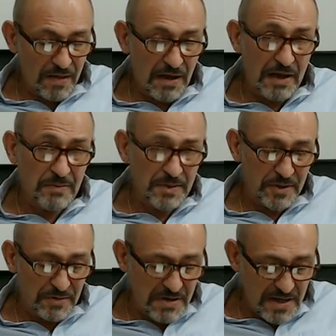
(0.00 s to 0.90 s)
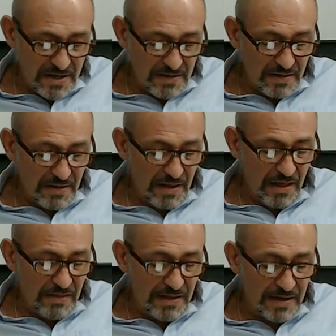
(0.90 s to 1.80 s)
I would agree
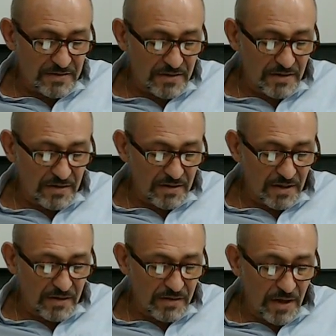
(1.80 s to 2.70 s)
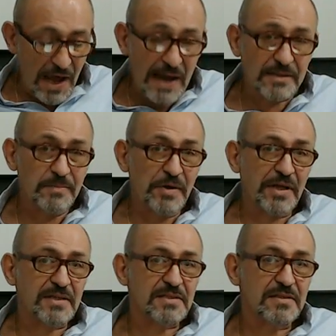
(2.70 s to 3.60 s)
that
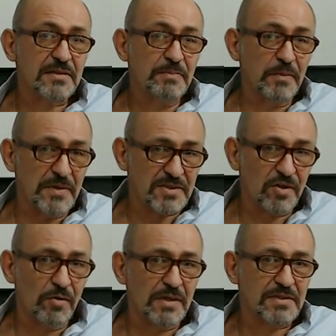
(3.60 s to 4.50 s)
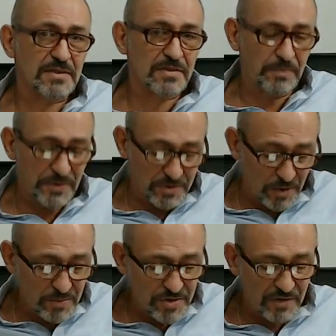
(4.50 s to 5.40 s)
antibiotics, the promiscuous
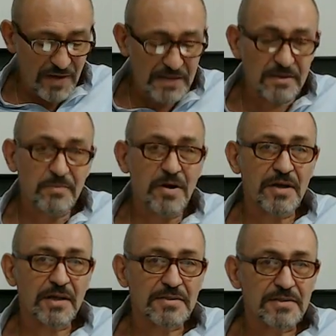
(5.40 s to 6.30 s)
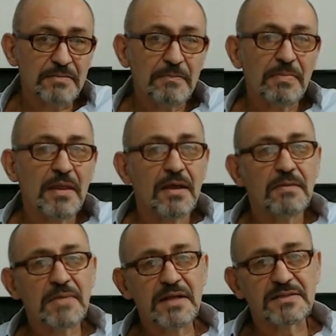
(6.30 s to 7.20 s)
prescription of antibiotics,
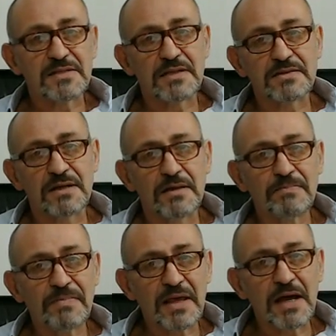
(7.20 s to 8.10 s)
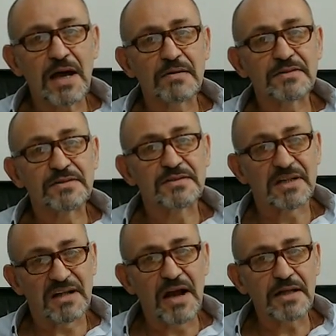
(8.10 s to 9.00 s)
means that they are
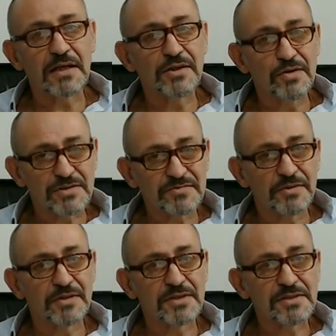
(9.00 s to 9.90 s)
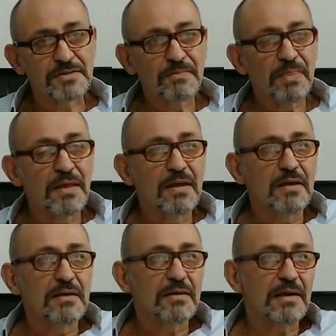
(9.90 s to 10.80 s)
declining in usefulness.
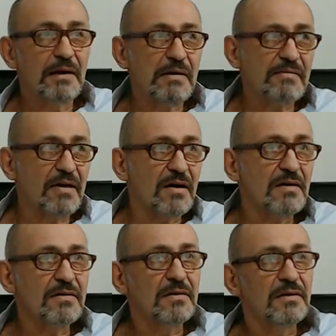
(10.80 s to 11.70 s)
However,